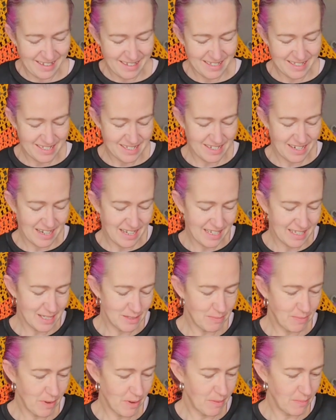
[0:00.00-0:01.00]
So
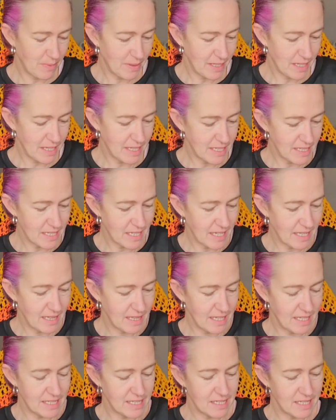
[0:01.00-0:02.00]
let's pop these in
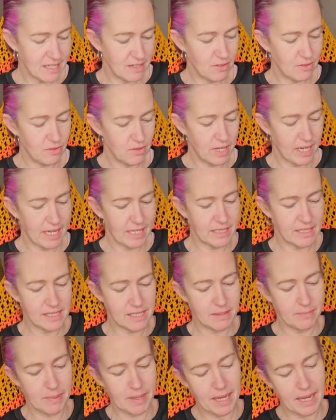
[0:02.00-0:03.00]
this
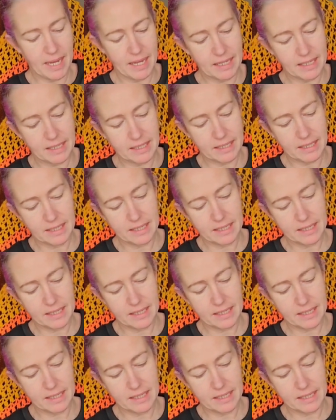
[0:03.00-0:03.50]
organza bag